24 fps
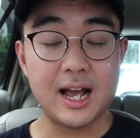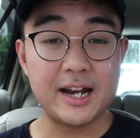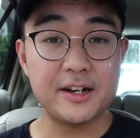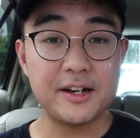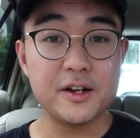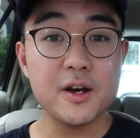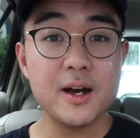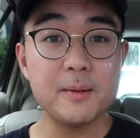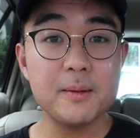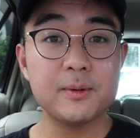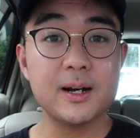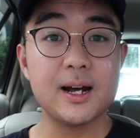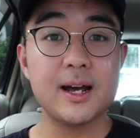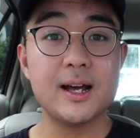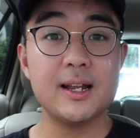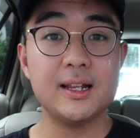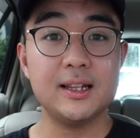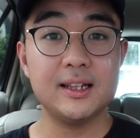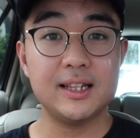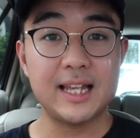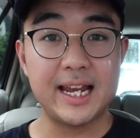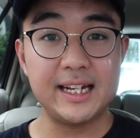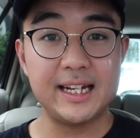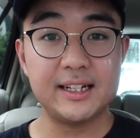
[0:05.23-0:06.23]
I know I'm kind of
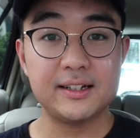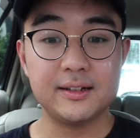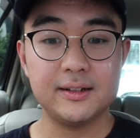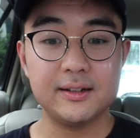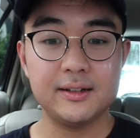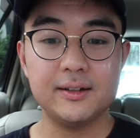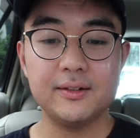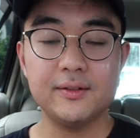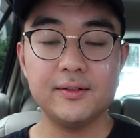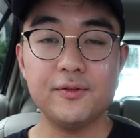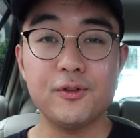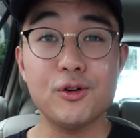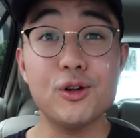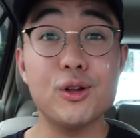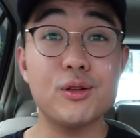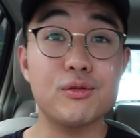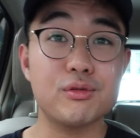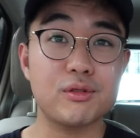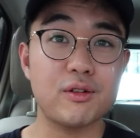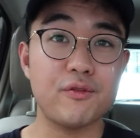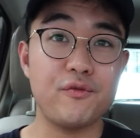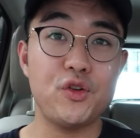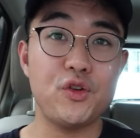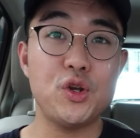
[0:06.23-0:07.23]
late for this
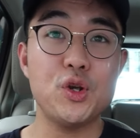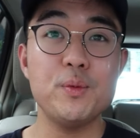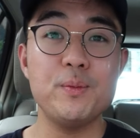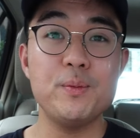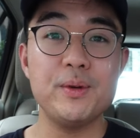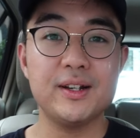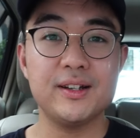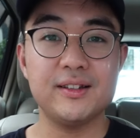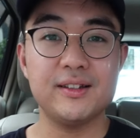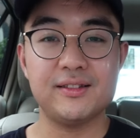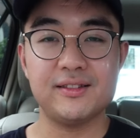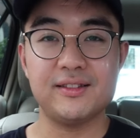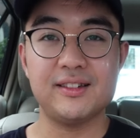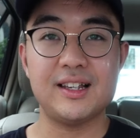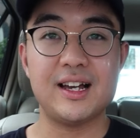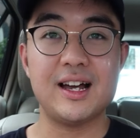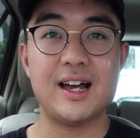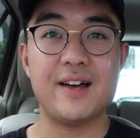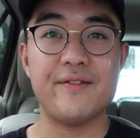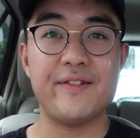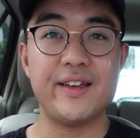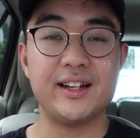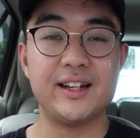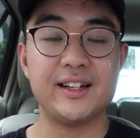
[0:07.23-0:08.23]
review because I
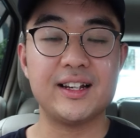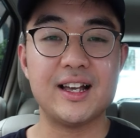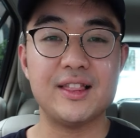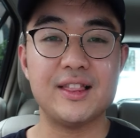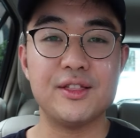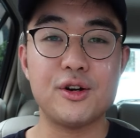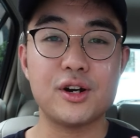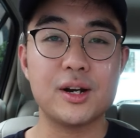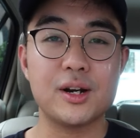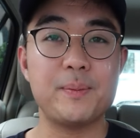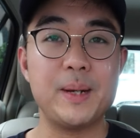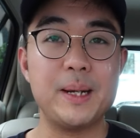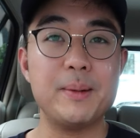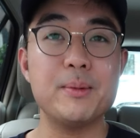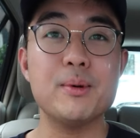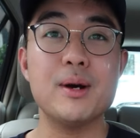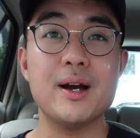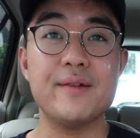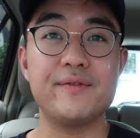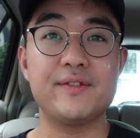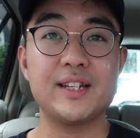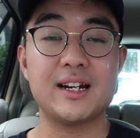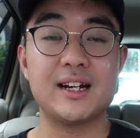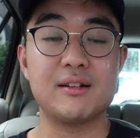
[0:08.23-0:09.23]
think a lot of people
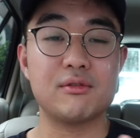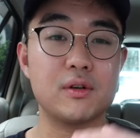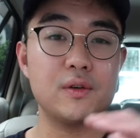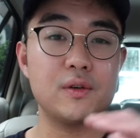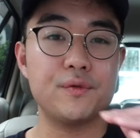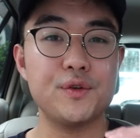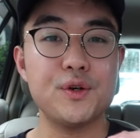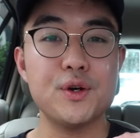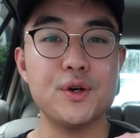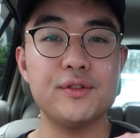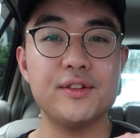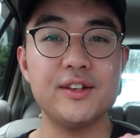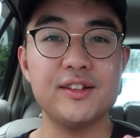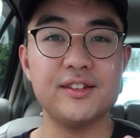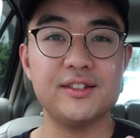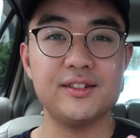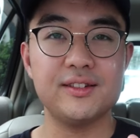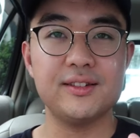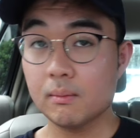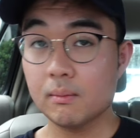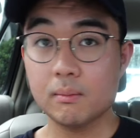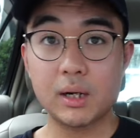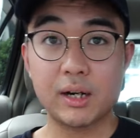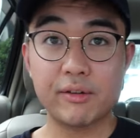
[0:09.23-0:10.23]
have done a review on this,
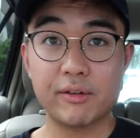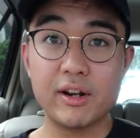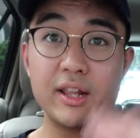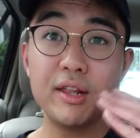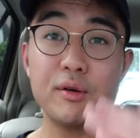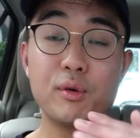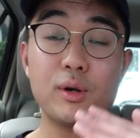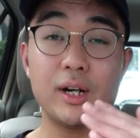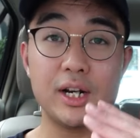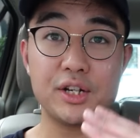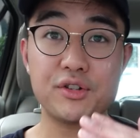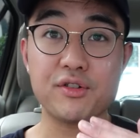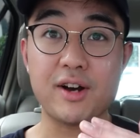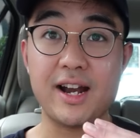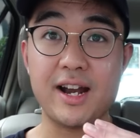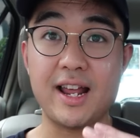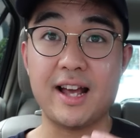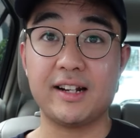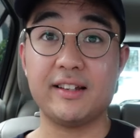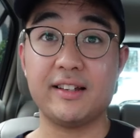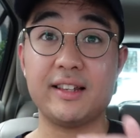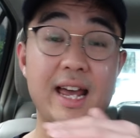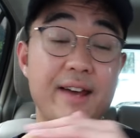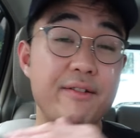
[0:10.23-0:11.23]
but I really want to try it out
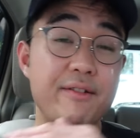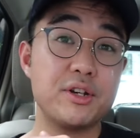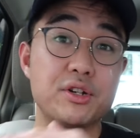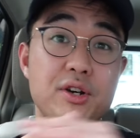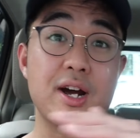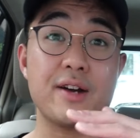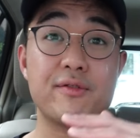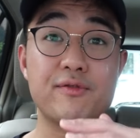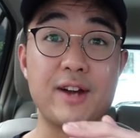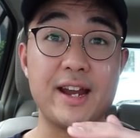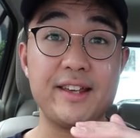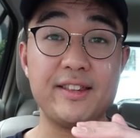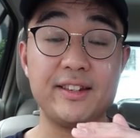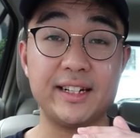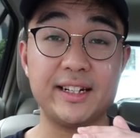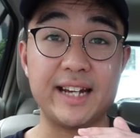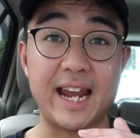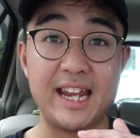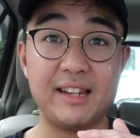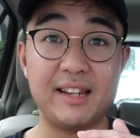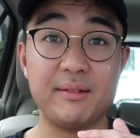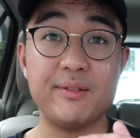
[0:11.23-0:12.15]
because I haven't tried Raising Cane